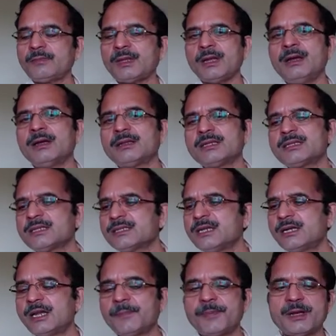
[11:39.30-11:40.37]
This is the
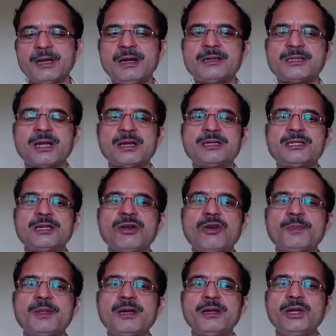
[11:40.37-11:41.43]
typical structure
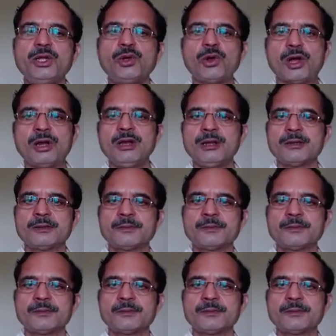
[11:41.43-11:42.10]
of the neuron.